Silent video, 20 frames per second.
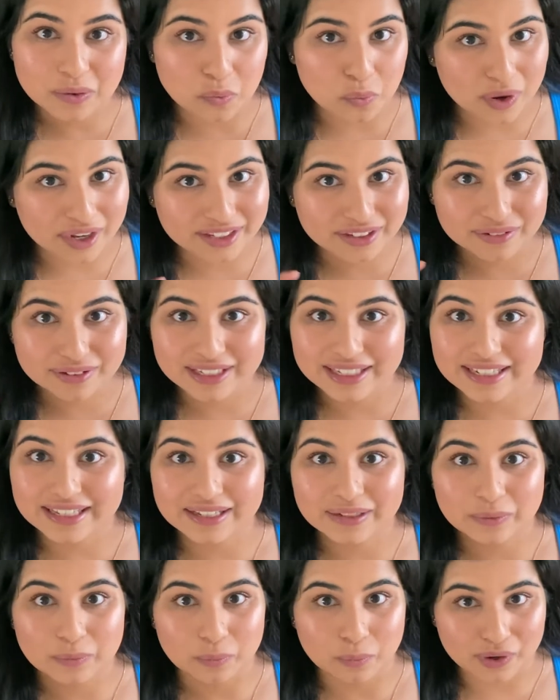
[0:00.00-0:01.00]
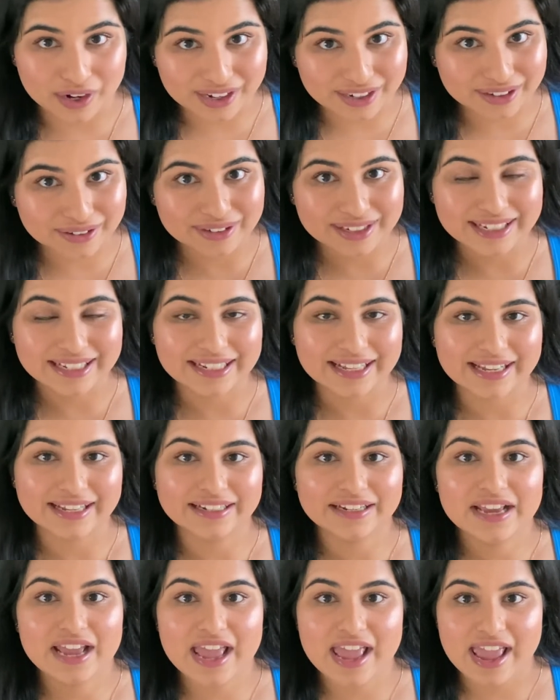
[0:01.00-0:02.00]
when you need it, where you need
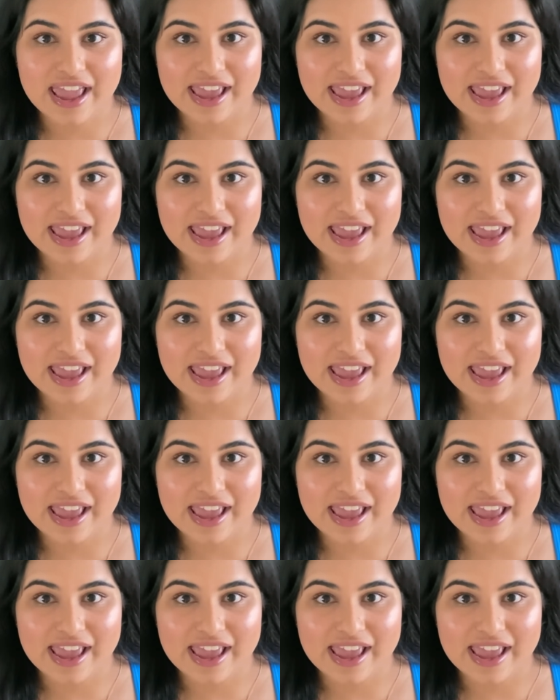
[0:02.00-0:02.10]
it,